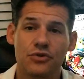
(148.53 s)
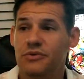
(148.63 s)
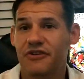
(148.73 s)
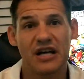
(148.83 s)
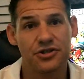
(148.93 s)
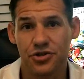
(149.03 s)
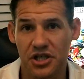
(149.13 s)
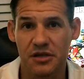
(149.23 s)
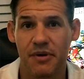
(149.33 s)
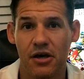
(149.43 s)
We've got your
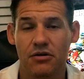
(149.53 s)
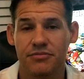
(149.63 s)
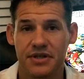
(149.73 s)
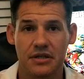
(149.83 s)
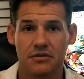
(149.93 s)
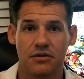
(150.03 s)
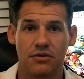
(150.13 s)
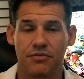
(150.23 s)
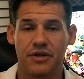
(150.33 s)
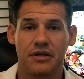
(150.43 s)
email that
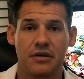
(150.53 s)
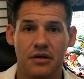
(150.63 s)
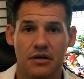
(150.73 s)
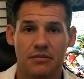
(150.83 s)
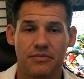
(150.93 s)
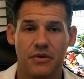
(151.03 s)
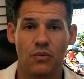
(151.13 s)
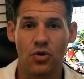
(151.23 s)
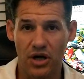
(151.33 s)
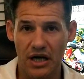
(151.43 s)
that
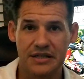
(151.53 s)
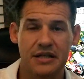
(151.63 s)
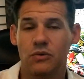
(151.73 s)
we'll contact.